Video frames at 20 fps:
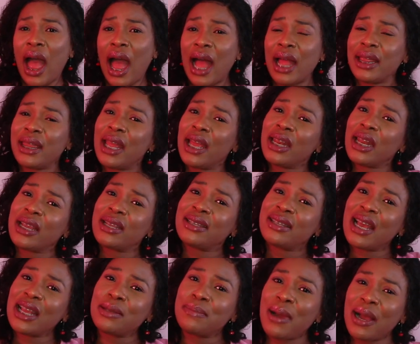And then I
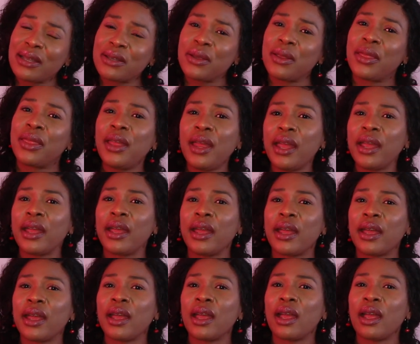sat back to
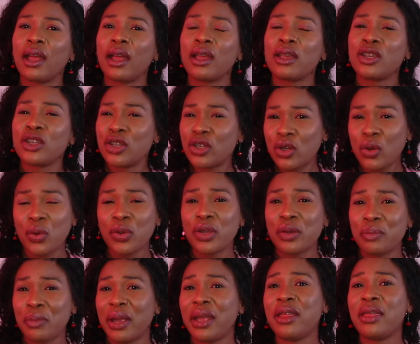think, so
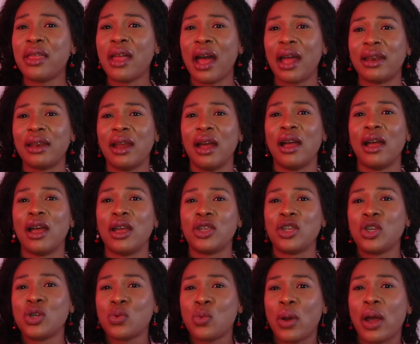you mean that
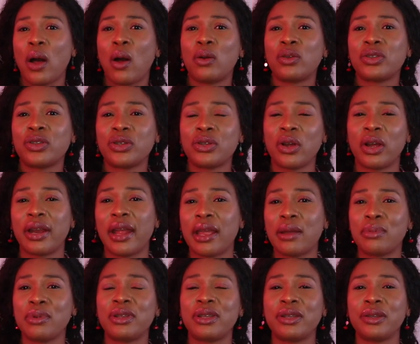you were also not
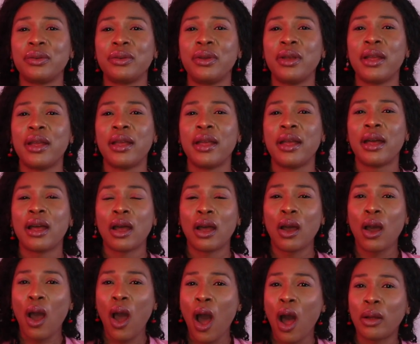able to
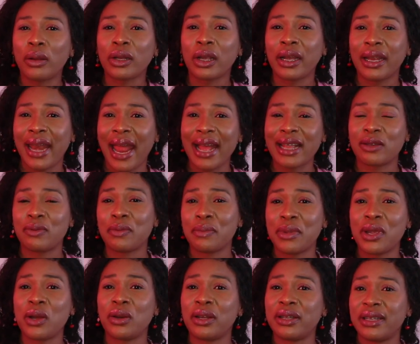connect with
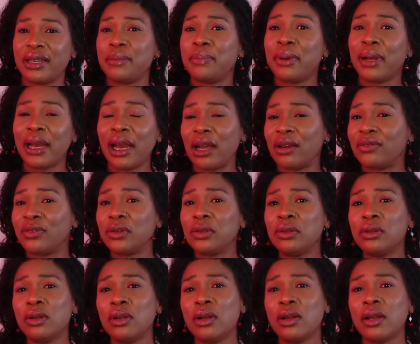me on a deeper
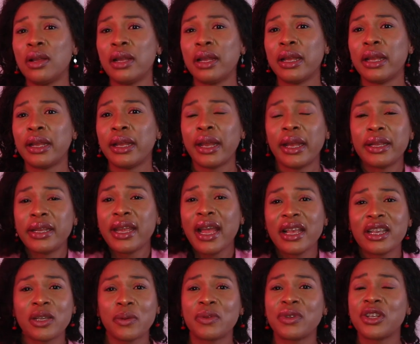level? And
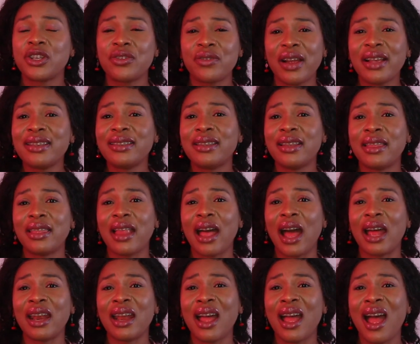yes, it was interesting
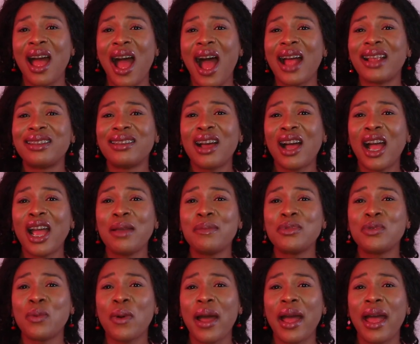that at
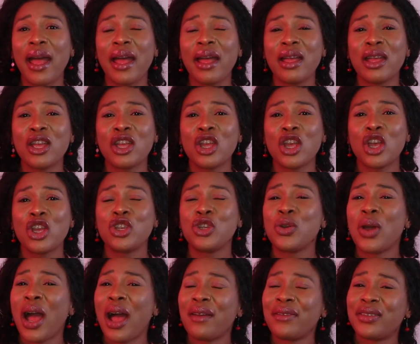times where you
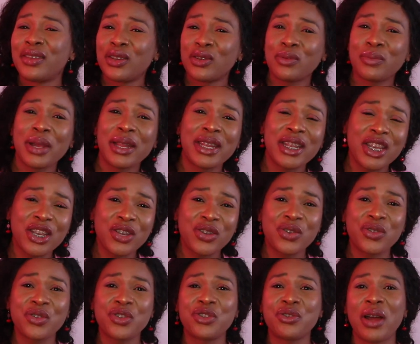have so many
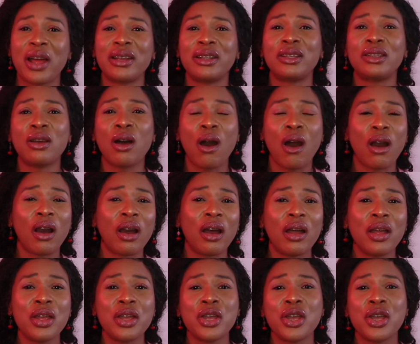issues, you try to talk,